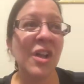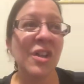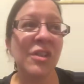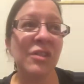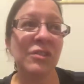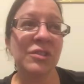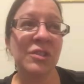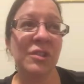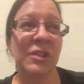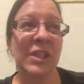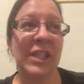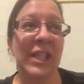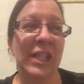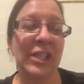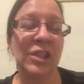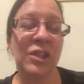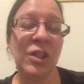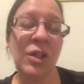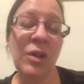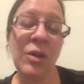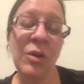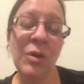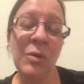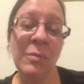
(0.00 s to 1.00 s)
There's only like
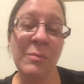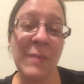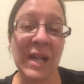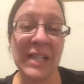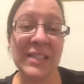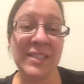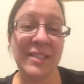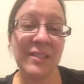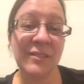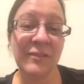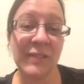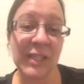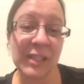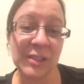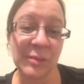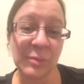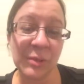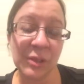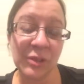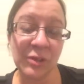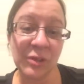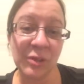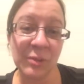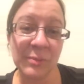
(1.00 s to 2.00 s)
2 Mason
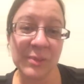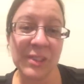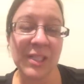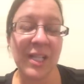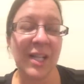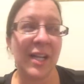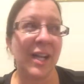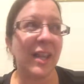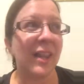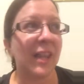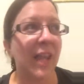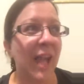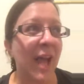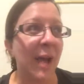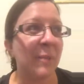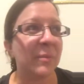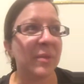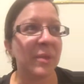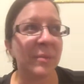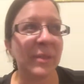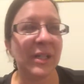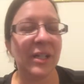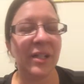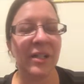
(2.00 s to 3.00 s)
Facebook groups. And they
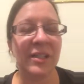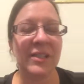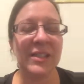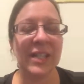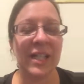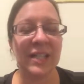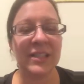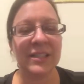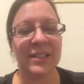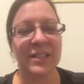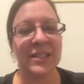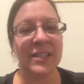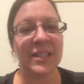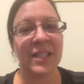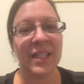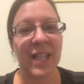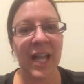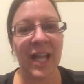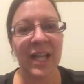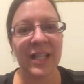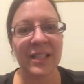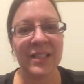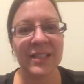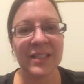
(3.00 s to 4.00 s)
happen to be here in Texas.
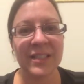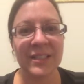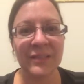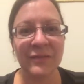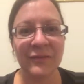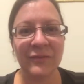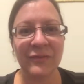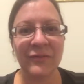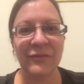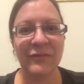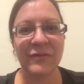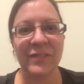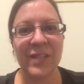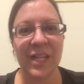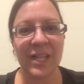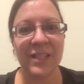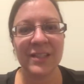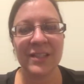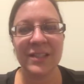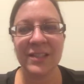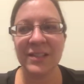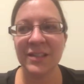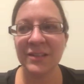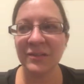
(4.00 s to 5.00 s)
Thanks,
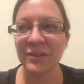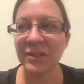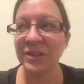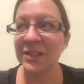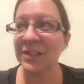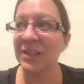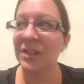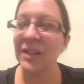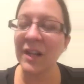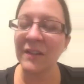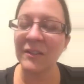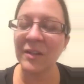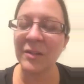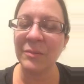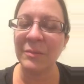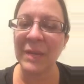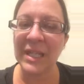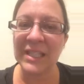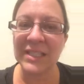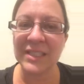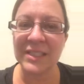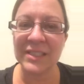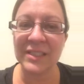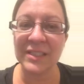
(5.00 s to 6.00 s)
Texas, for still having
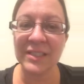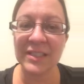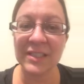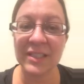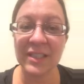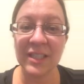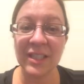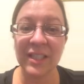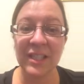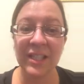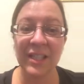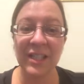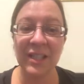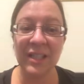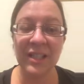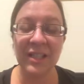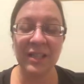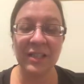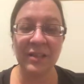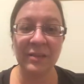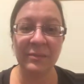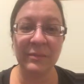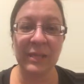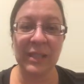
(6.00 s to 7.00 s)
Masons.
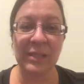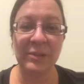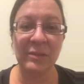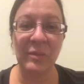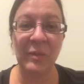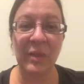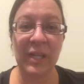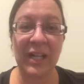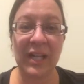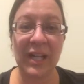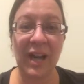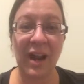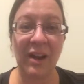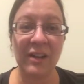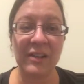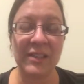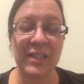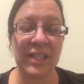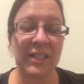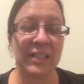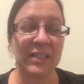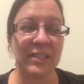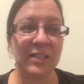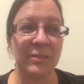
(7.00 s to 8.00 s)
Makes me want to get out of
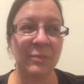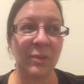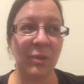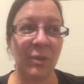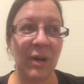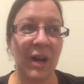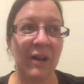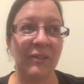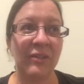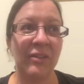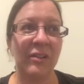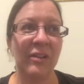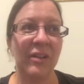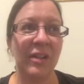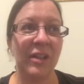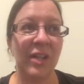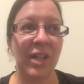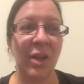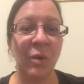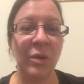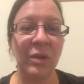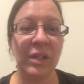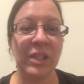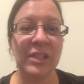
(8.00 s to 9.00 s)
Texas, but whatever.
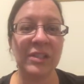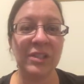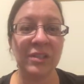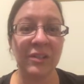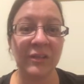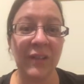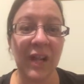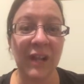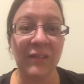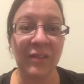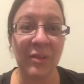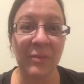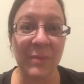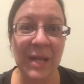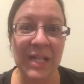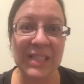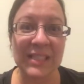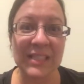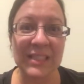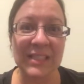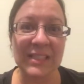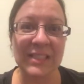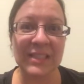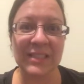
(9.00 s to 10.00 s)
The only surviving
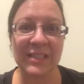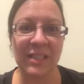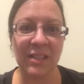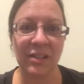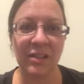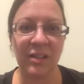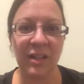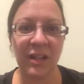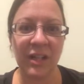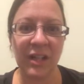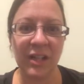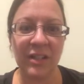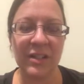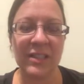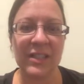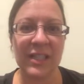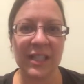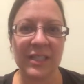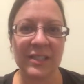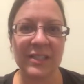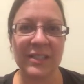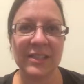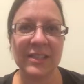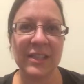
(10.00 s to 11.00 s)
Masons still are here in
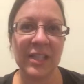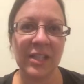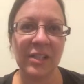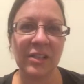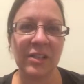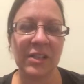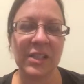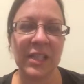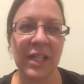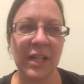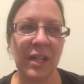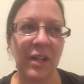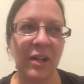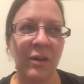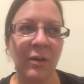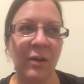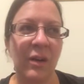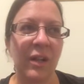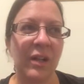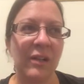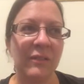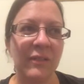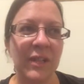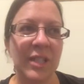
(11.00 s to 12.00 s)
Texas, it looks like,
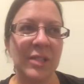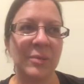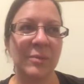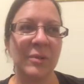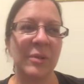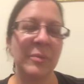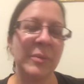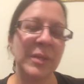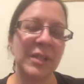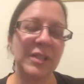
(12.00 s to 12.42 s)
according to Facebook.